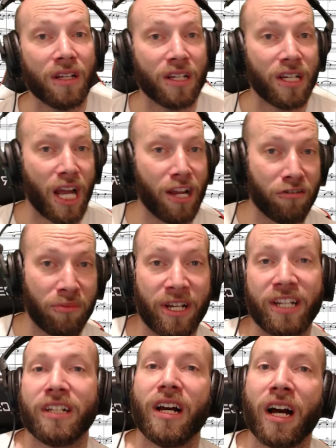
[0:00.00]
Hey
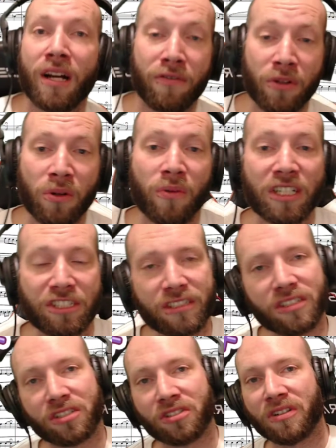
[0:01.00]
everybody, if you were watching
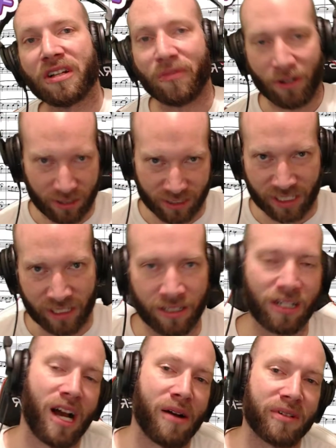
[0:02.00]
the stream earlier,
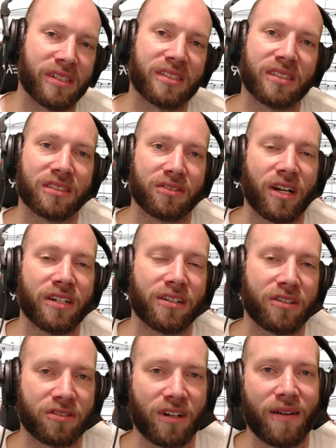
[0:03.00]
I was trying to
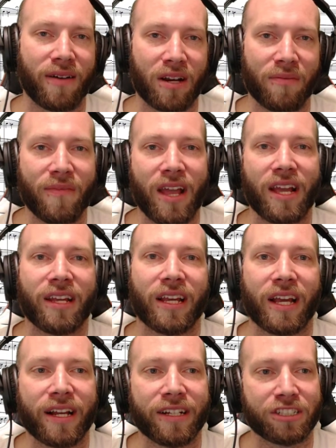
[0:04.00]
describe how to make
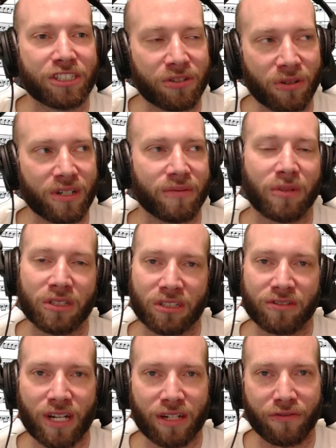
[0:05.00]
a short
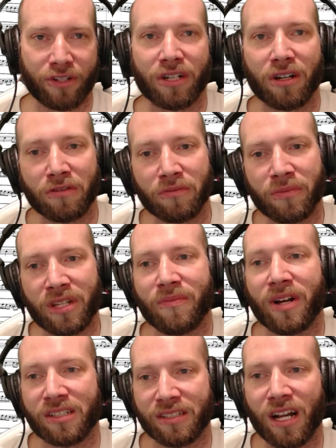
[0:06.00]
multi-track video, me
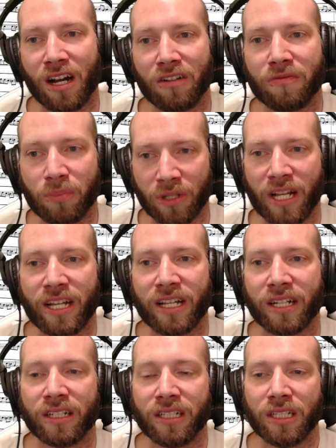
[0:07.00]
myself
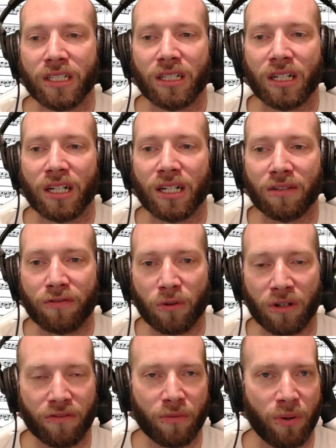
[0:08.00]
playing 4
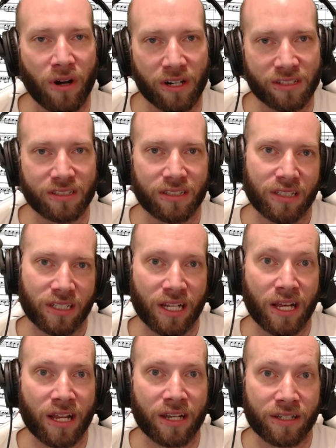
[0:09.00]
different parts
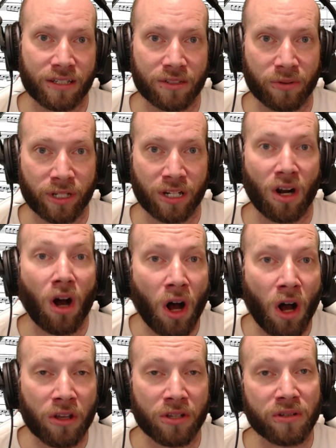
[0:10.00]
and doing it
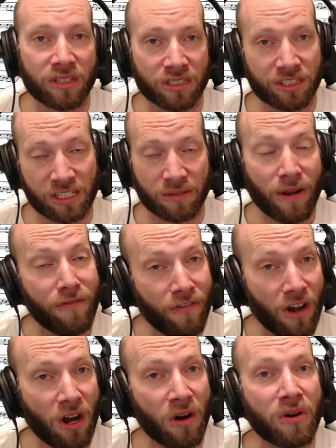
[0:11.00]
all using just my
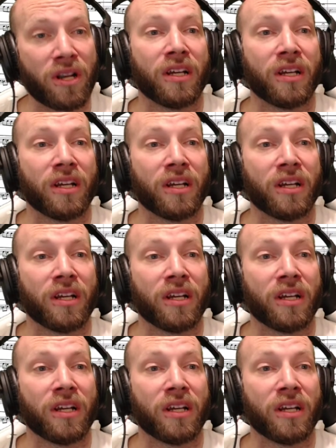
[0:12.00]
phone